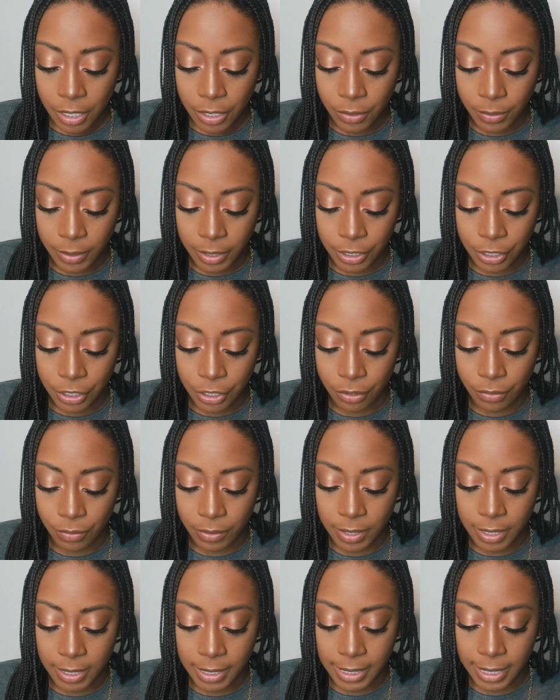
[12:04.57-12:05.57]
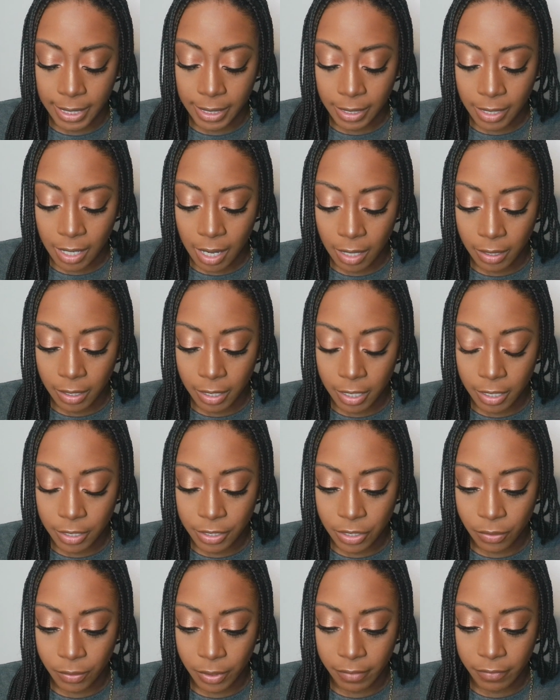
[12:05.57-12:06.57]
You can choose the tint color,
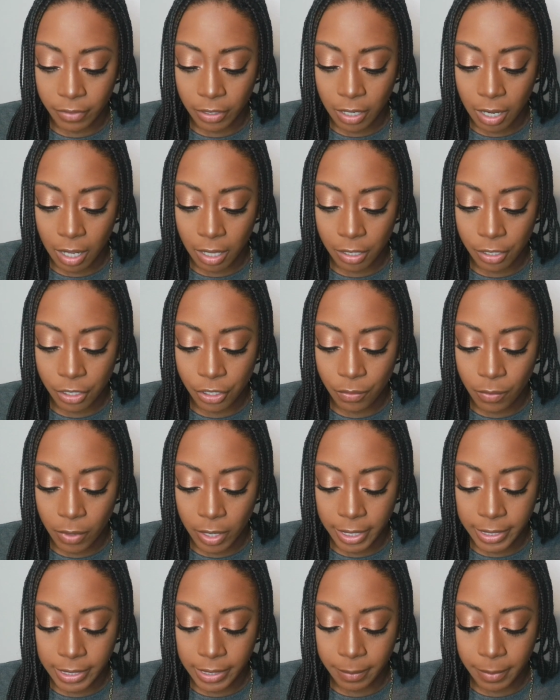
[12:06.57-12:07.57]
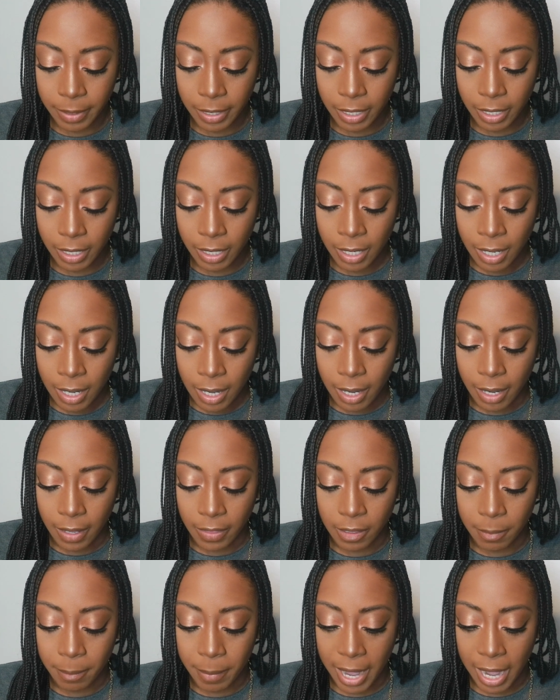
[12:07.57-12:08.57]
so whatever color you want it to be,
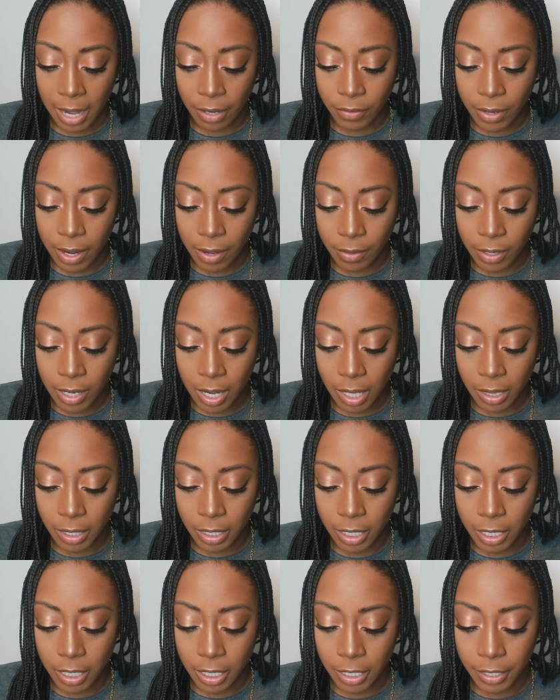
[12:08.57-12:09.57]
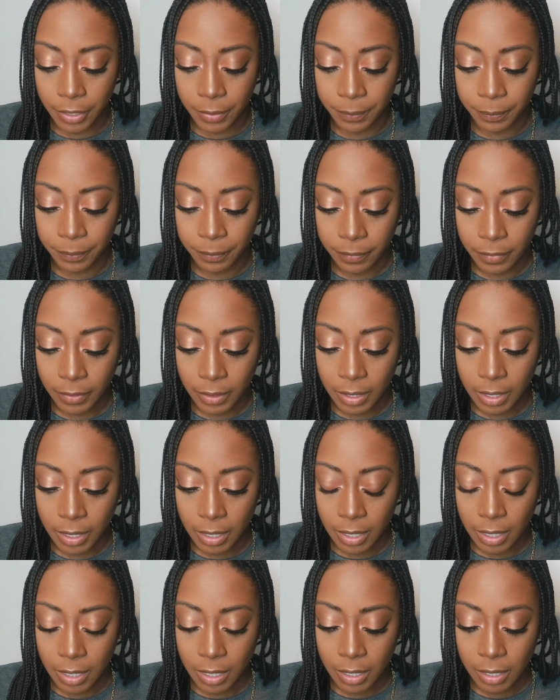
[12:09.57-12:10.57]
and the background color.
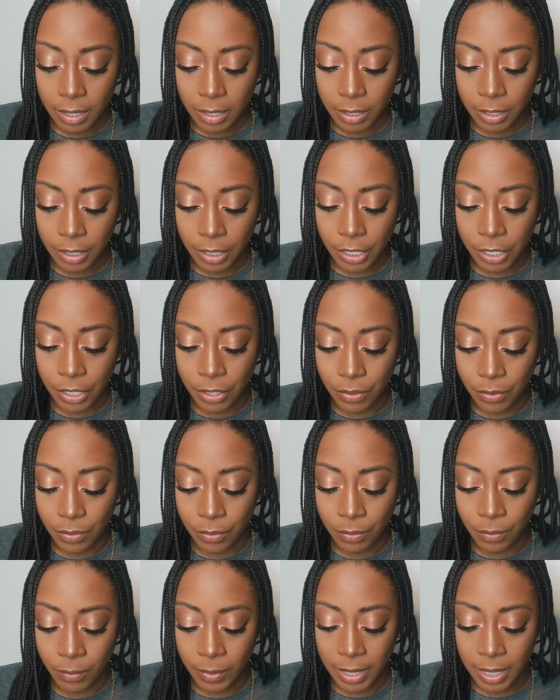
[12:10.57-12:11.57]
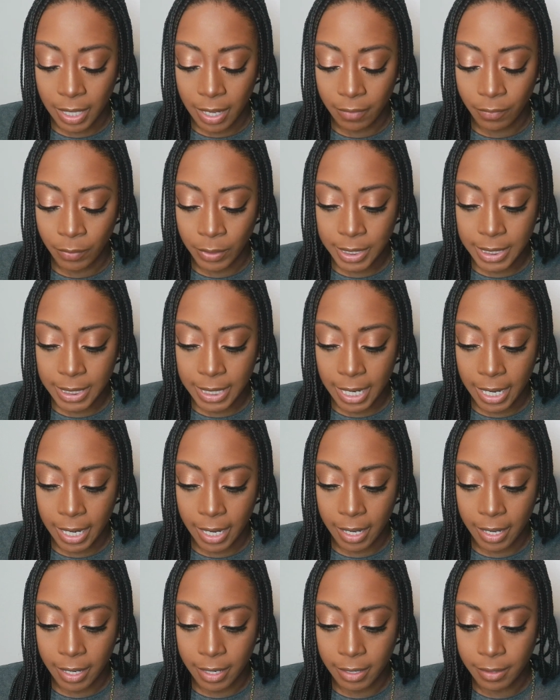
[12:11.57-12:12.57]
Cute, we love, we
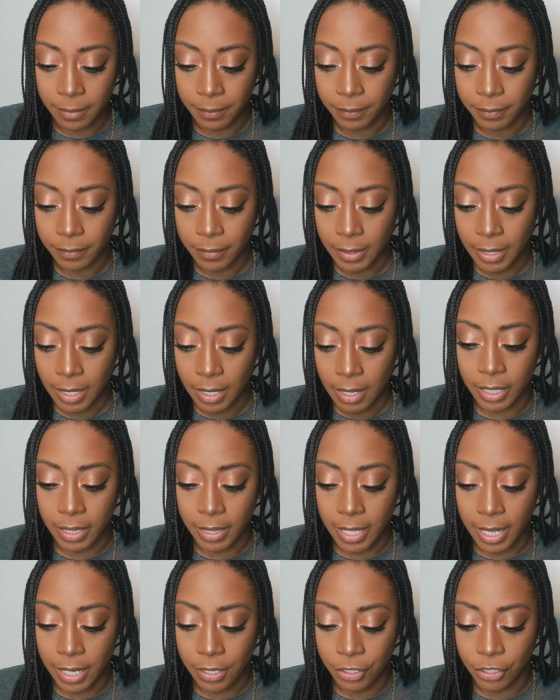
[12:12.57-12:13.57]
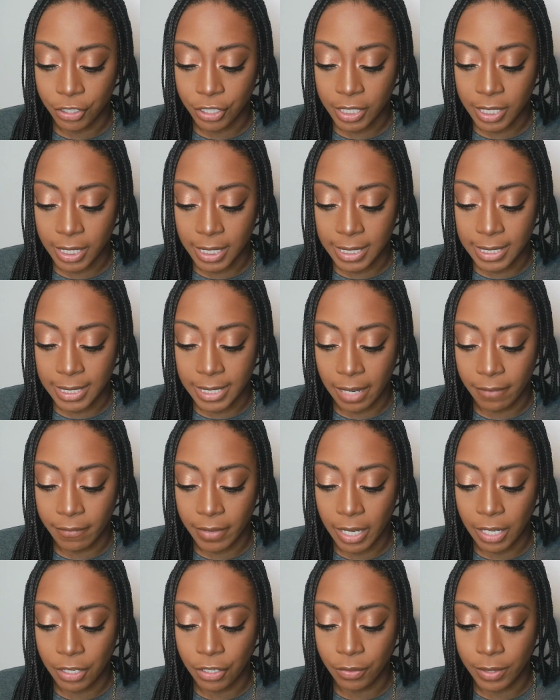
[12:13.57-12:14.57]
stand. And then you're just gonna save
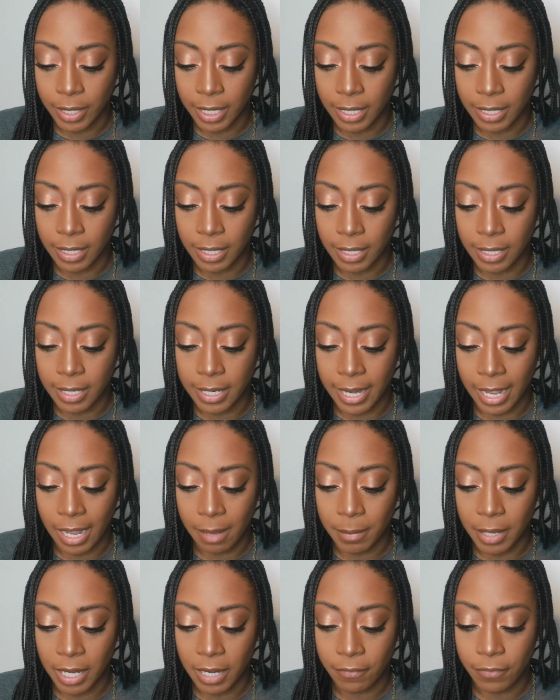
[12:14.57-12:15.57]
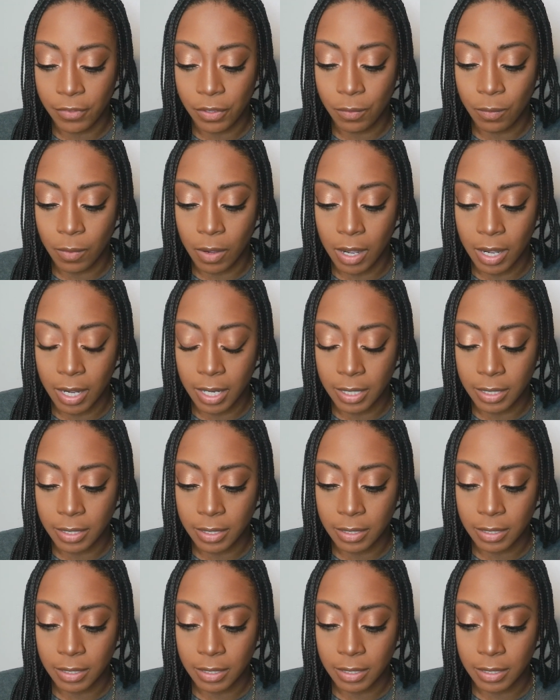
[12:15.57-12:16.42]
it, and you can name it if you want.